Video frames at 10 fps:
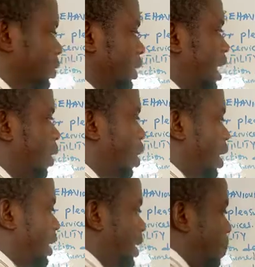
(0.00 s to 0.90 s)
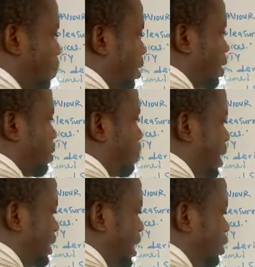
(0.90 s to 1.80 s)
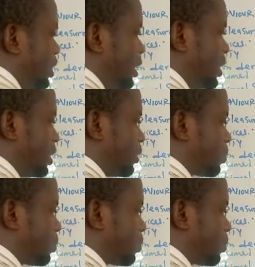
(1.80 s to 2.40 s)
Now, the marginal utility.